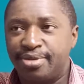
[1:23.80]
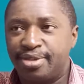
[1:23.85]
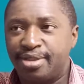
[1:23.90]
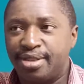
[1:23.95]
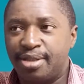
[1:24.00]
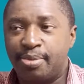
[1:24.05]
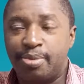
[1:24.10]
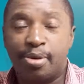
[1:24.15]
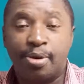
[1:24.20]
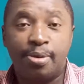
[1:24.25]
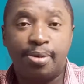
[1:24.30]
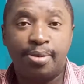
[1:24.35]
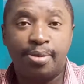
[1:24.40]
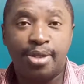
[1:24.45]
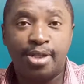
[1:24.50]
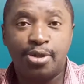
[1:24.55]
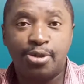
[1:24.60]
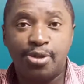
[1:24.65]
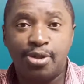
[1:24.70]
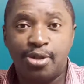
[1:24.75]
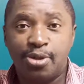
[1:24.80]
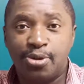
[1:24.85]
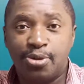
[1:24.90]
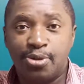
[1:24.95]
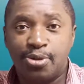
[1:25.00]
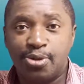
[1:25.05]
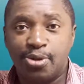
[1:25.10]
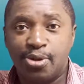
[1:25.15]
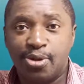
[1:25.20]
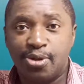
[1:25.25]
problem that you need to
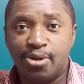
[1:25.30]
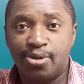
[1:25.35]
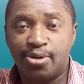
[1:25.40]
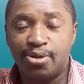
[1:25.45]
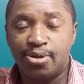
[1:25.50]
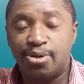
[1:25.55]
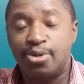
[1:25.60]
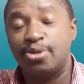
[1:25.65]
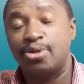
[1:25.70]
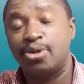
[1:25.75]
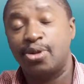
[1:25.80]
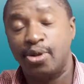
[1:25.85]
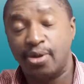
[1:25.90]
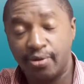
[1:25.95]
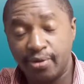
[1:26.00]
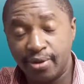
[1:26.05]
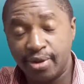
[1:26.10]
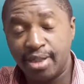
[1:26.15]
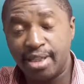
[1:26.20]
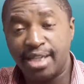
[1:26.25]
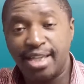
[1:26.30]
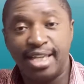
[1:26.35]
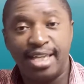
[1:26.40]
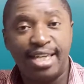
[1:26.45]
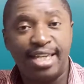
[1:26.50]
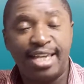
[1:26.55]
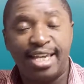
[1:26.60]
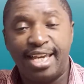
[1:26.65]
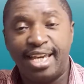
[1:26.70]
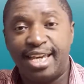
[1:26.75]
solve,
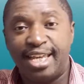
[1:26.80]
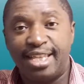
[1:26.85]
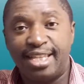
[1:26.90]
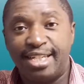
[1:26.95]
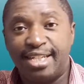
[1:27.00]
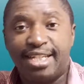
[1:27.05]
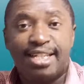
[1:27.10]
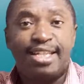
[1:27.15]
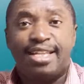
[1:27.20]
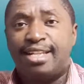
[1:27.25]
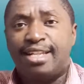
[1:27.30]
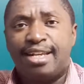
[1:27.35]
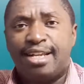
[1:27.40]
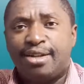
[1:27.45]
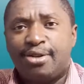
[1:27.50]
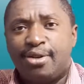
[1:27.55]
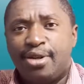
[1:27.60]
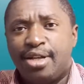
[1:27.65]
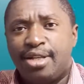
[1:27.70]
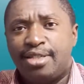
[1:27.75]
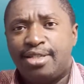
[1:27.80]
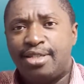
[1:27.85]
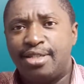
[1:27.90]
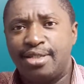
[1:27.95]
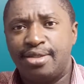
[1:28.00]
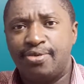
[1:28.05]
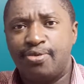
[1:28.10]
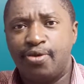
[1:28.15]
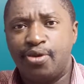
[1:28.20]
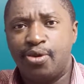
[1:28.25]
and it calculates
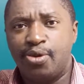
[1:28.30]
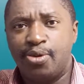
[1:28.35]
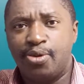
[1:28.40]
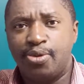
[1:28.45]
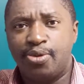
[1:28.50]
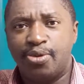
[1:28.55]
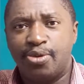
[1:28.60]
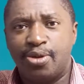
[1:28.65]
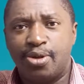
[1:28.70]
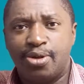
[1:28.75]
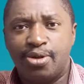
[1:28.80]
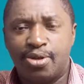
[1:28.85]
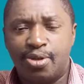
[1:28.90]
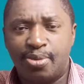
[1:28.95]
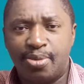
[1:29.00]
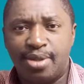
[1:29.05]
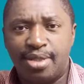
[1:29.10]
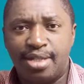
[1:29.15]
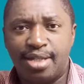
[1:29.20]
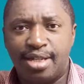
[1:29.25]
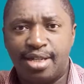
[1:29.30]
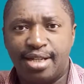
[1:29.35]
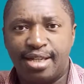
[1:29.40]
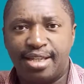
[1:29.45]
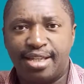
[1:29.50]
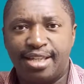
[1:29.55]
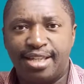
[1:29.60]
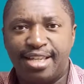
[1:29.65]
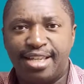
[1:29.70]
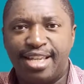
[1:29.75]
for you
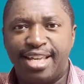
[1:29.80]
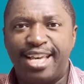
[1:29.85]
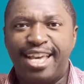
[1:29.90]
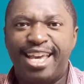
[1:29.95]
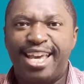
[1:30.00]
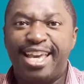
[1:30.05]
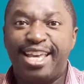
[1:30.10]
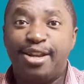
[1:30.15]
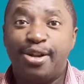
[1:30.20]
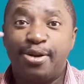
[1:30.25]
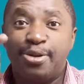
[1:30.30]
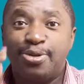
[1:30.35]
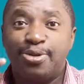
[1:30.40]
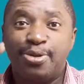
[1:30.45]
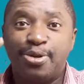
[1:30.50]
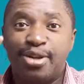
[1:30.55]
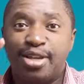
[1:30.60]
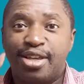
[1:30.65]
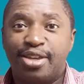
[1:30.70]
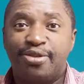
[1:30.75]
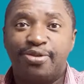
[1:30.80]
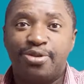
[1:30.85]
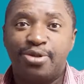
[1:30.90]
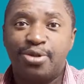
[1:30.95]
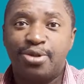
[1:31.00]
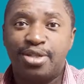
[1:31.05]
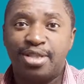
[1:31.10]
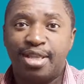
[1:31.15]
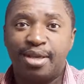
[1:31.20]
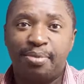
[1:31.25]
automatically. It also gives you
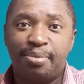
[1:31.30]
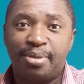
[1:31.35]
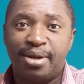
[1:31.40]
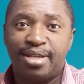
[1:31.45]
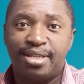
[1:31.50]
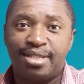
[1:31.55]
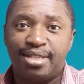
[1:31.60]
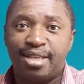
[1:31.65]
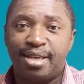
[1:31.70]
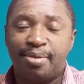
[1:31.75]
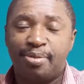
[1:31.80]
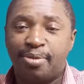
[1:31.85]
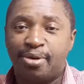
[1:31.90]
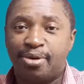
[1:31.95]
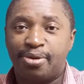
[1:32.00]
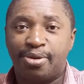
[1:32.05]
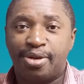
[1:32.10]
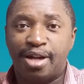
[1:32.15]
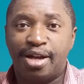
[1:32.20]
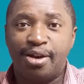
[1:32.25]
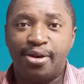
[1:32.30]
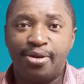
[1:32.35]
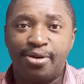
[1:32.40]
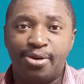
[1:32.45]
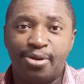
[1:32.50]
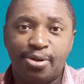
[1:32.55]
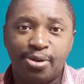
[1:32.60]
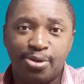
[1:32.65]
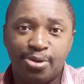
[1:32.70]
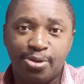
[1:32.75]
step by step on how it
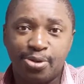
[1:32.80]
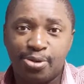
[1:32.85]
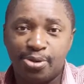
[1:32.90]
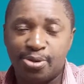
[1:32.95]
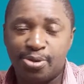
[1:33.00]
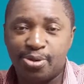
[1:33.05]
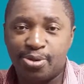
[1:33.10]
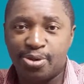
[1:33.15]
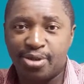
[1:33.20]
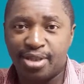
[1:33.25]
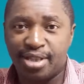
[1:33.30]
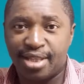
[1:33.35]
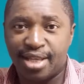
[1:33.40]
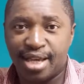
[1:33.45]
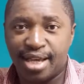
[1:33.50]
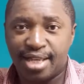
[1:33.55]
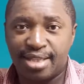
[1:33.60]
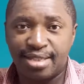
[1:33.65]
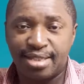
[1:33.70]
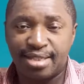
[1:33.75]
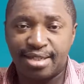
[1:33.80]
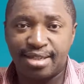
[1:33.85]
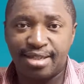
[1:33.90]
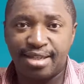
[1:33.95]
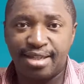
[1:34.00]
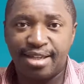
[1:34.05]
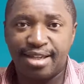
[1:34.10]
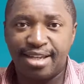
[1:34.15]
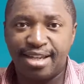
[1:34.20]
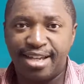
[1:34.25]
got to the answer,
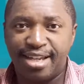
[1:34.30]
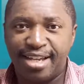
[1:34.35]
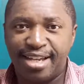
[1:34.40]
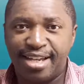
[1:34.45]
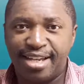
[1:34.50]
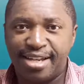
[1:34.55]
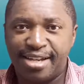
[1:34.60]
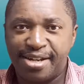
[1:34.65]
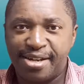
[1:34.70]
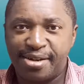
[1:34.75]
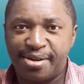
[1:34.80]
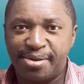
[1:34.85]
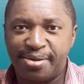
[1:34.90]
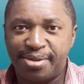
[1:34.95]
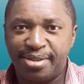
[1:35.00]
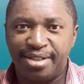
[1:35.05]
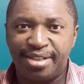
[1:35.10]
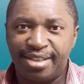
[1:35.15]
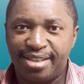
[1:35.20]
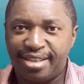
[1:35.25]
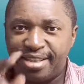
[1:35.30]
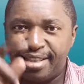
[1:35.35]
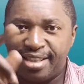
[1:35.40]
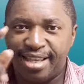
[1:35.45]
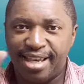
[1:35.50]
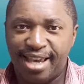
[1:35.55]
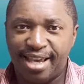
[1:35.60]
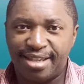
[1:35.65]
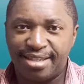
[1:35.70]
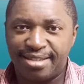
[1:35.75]

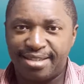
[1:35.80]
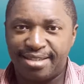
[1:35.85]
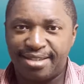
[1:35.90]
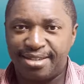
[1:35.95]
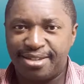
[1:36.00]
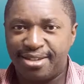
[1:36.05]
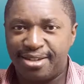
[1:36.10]
the x,